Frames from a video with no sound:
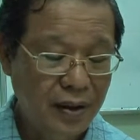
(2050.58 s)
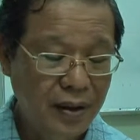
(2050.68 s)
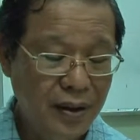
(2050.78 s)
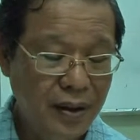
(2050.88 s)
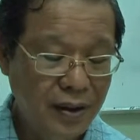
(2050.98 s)

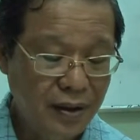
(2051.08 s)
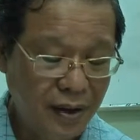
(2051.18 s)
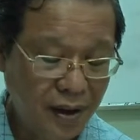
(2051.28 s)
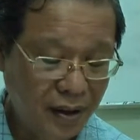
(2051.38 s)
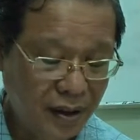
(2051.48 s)
The
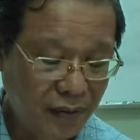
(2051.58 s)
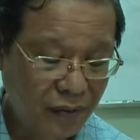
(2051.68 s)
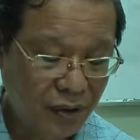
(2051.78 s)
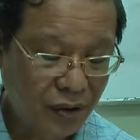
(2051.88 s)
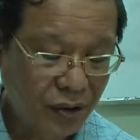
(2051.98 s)
starting of
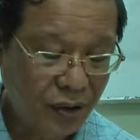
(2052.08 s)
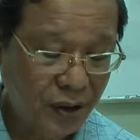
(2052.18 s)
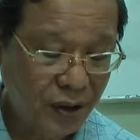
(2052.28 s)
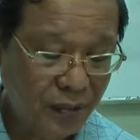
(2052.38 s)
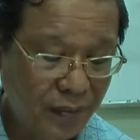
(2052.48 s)
the
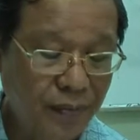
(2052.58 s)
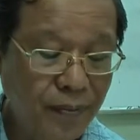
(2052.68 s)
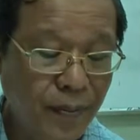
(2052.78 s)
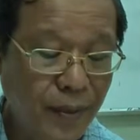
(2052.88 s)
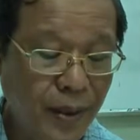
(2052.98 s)
teaching,
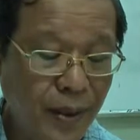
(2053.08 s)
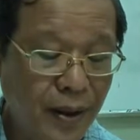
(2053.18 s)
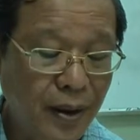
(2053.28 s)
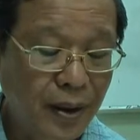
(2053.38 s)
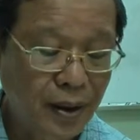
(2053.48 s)

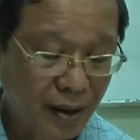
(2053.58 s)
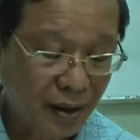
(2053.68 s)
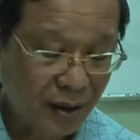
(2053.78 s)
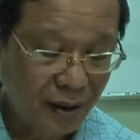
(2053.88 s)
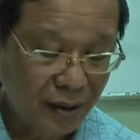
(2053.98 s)

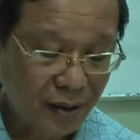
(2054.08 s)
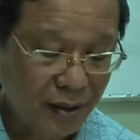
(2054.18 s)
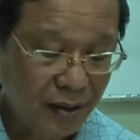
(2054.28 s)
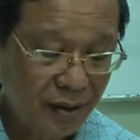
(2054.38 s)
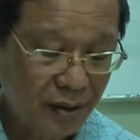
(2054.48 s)

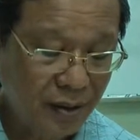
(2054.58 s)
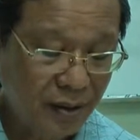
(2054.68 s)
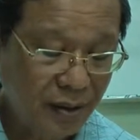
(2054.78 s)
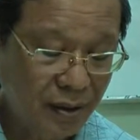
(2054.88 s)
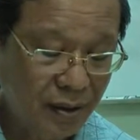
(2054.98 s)

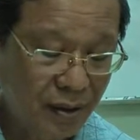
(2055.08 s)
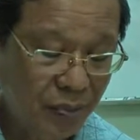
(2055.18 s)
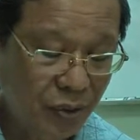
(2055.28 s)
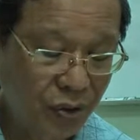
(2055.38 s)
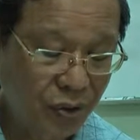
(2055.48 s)

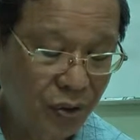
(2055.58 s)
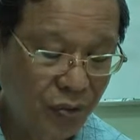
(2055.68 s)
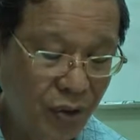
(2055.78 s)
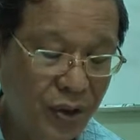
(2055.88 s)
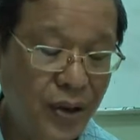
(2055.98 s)
10.2, the
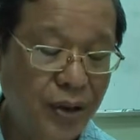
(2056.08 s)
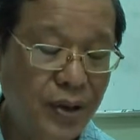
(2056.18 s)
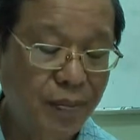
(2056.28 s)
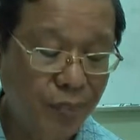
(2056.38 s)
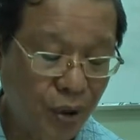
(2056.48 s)
Buddha says,
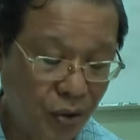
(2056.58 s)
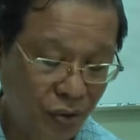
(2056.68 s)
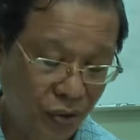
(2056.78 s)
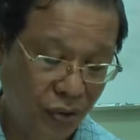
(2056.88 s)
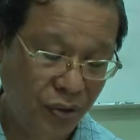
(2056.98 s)

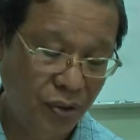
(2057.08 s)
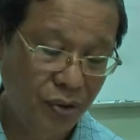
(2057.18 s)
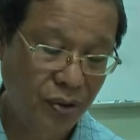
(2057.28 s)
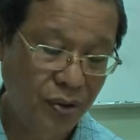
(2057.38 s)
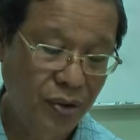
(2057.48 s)
suppose.
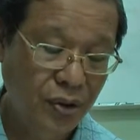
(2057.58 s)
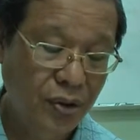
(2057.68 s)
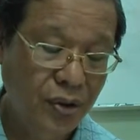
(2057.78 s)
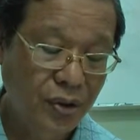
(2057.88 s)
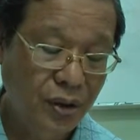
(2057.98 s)

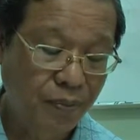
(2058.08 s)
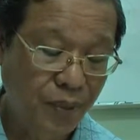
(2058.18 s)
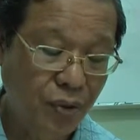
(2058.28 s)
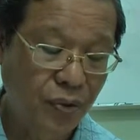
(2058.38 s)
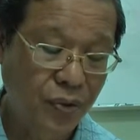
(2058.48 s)

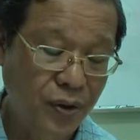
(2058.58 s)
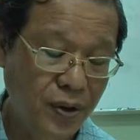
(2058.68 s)
Suppose.